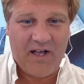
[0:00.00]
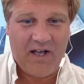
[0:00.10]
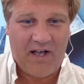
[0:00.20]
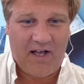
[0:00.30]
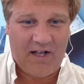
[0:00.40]

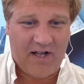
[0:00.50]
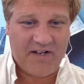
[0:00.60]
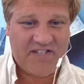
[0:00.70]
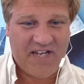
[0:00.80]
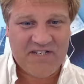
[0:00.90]
a
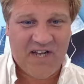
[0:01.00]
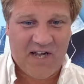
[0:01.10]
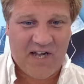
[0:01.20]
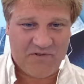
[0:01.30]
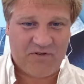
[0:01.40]
10
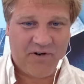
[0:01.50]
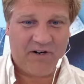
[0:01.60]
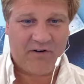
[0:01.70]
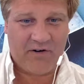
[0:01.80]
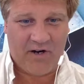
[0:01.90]
times
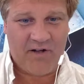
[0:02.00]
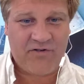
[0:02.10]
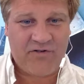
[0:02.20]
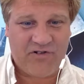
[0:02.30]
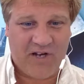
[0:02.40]
greater or
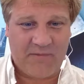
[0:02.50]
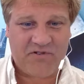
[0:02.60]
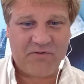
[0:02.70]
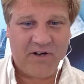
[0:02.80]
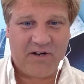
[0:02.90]
100 times
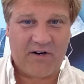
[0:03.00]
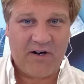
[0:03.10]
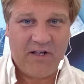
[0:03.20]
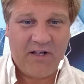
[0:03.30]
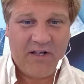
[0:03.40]
greater
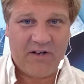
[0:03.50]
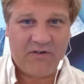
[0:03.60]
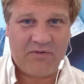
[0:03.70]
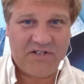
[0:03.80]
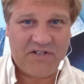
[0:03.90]

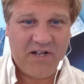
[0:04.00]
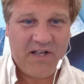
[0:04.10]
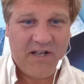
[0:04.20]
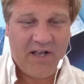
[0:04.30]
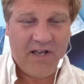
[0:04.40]
increase
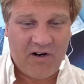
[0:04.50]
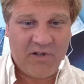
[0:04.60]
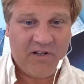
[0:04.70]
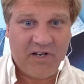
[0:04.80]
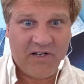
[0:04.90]
in our
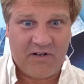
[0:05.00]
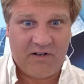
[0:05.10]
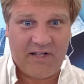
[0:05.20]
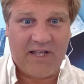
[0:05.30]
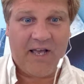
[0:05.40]
ability to
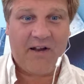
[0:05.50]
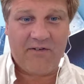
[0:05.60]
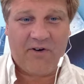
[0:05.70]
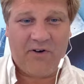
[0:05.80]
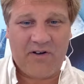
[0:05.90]
get
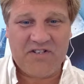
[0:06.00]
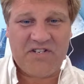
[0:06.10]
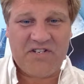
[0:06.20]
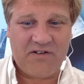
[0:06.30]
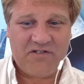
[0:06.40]

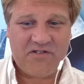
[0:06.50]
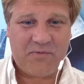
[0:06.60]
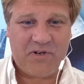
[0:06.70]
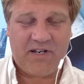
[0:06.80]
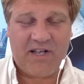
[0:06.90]
volunteers to
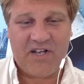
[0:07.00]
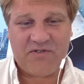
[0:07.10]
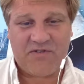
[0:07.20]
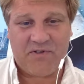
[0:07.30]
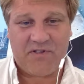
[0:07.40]
really
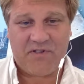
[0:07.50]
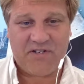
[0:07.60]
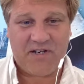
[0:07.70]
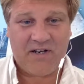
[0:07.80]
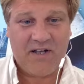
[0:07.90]
engage with this.
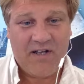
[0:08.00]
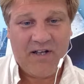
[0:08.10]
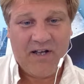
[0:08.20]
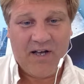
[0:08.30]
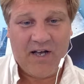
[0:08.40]
And
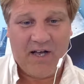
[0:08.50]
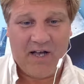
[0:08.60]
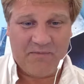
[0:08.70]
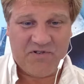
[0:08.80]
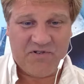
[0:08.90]

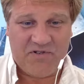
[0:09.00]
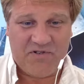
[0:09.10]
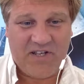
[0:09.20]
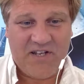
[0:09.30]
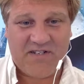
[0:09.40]
I'm sure
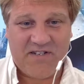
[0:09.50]
Vicky's,